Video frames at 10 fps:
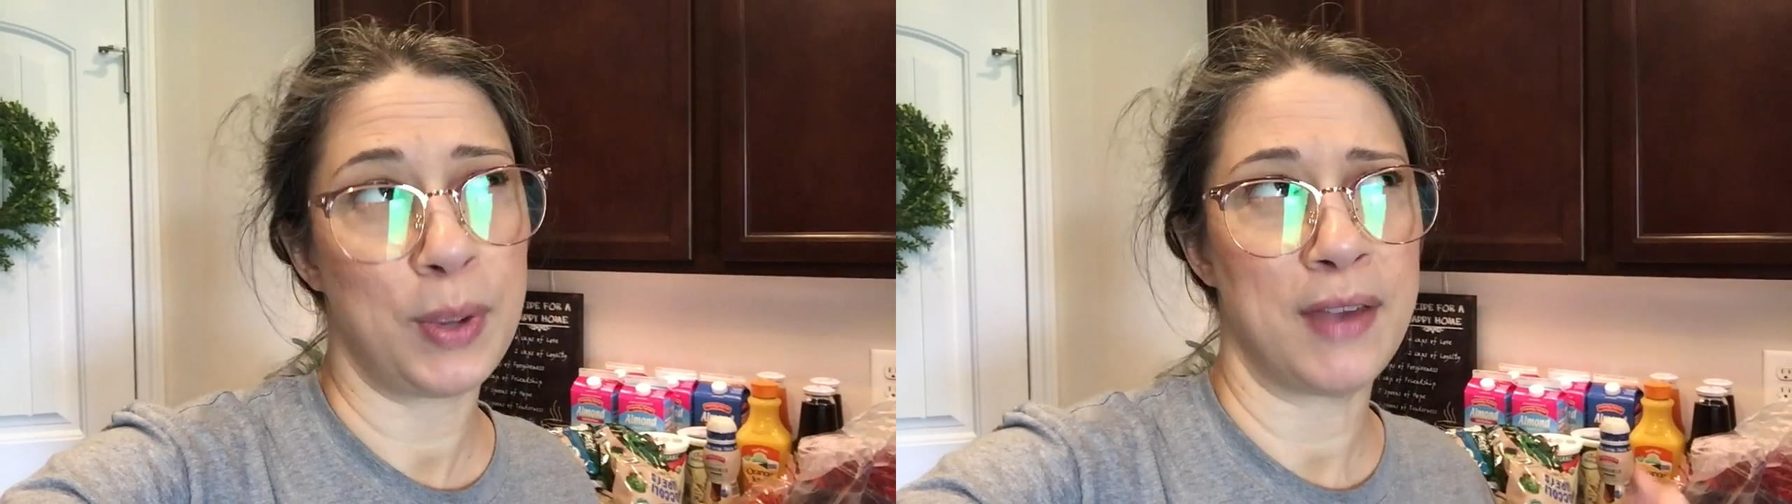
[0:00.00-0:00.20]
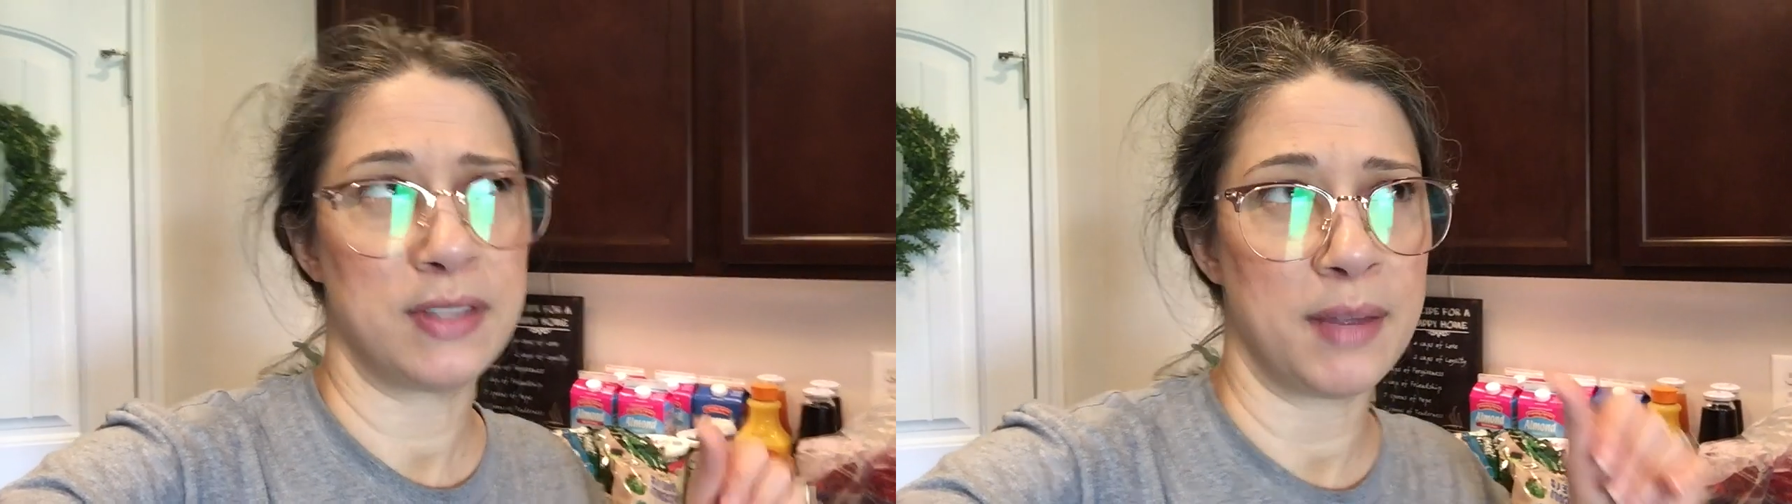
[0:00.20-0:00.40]

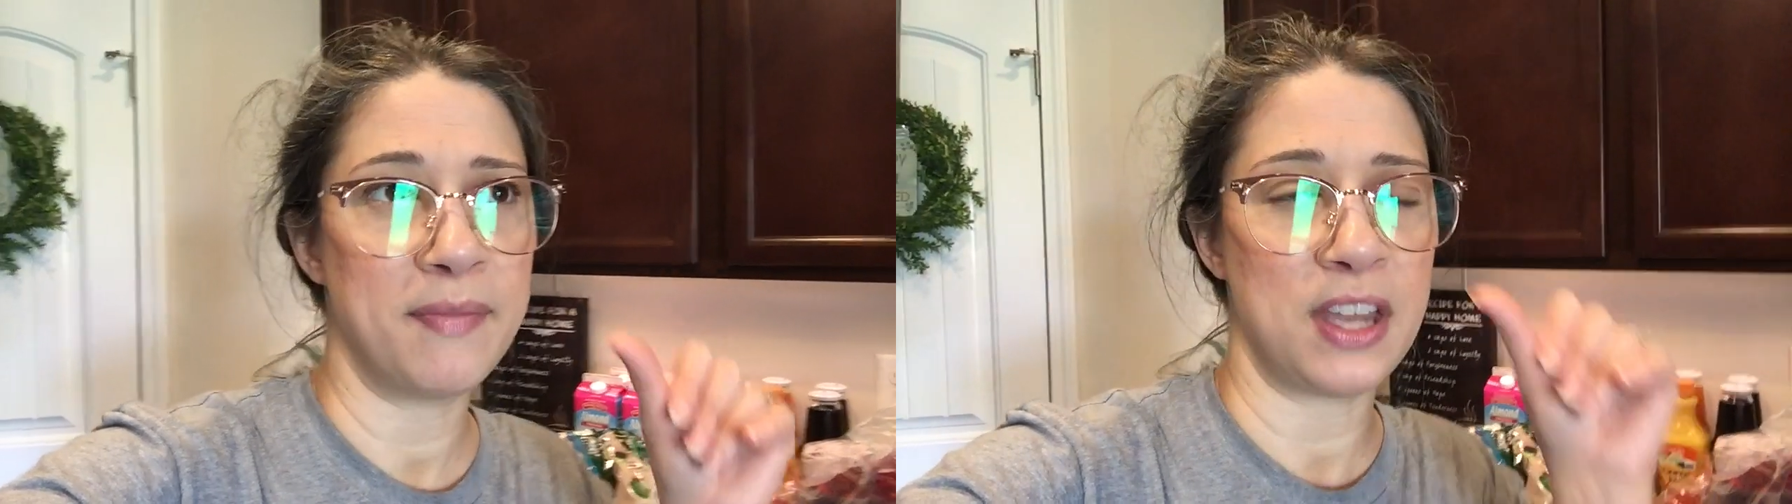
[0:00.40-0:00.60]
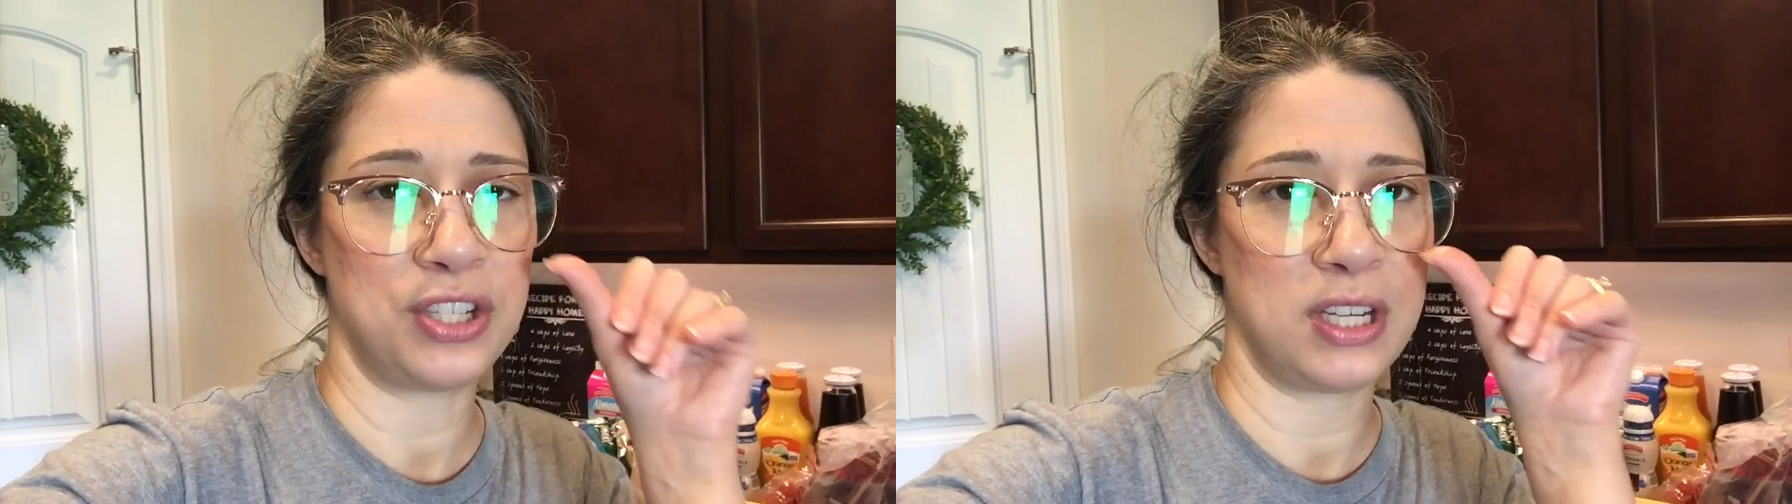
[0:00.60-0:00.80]
We have
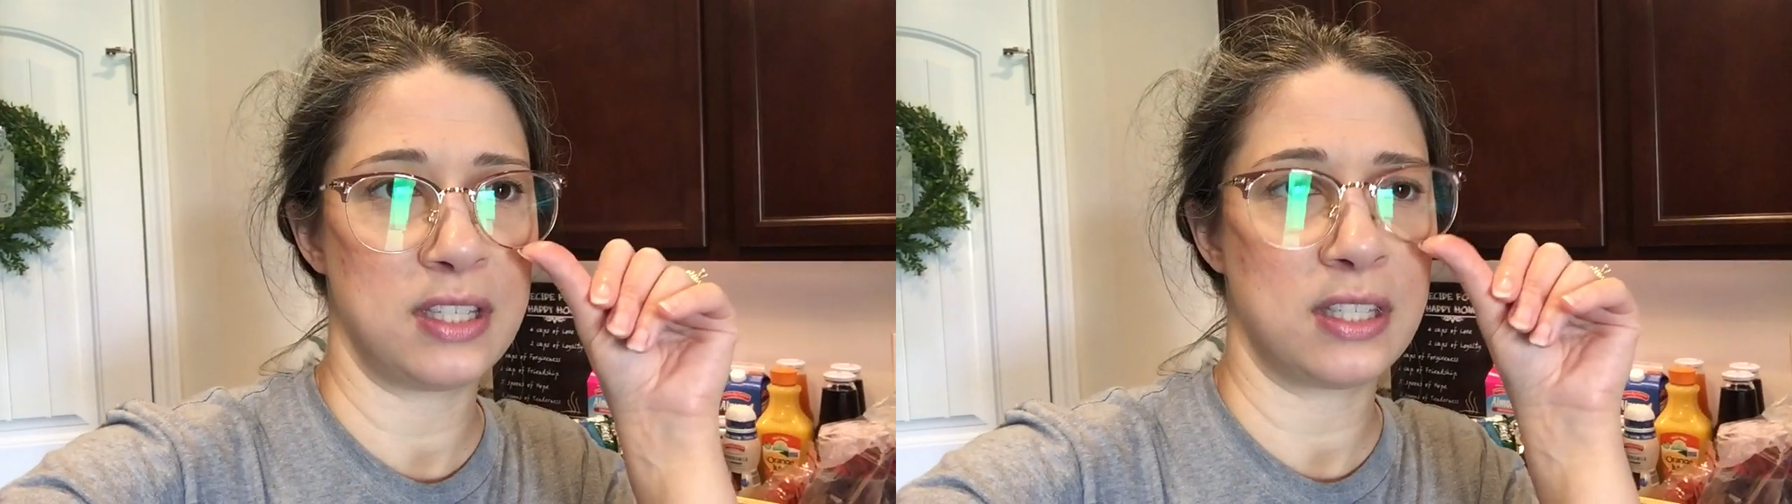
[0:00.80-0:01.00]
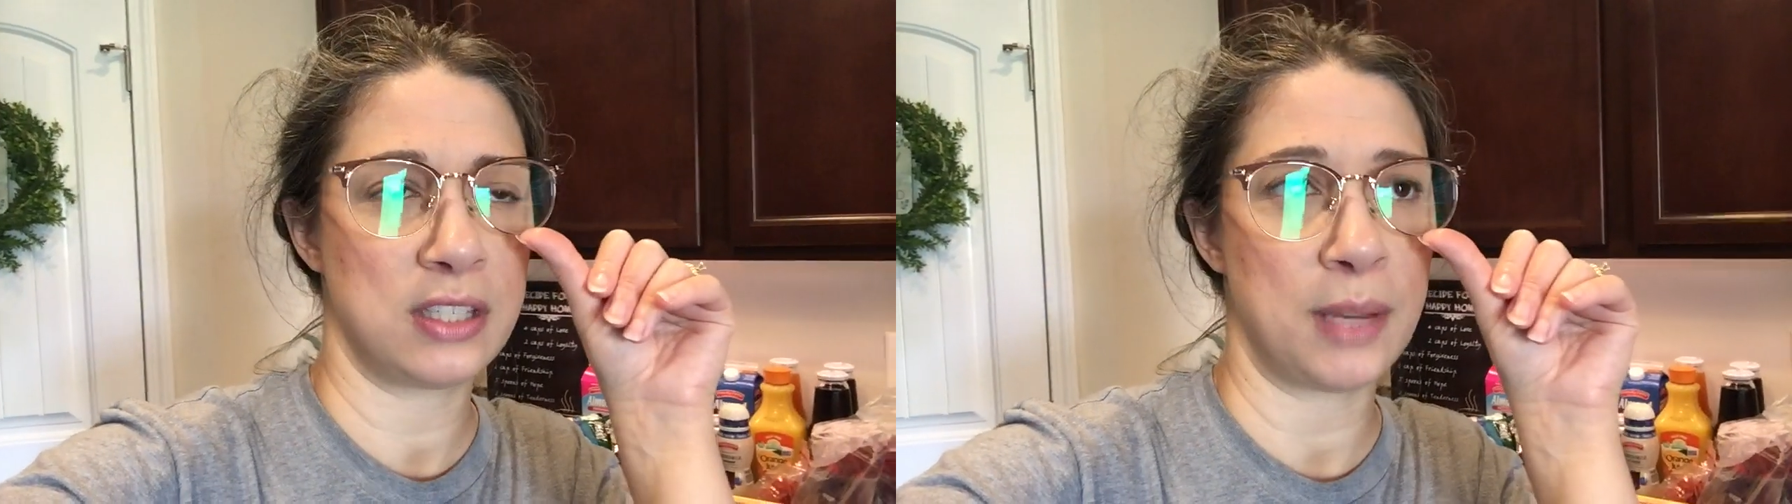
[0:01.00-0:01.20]
some veggies,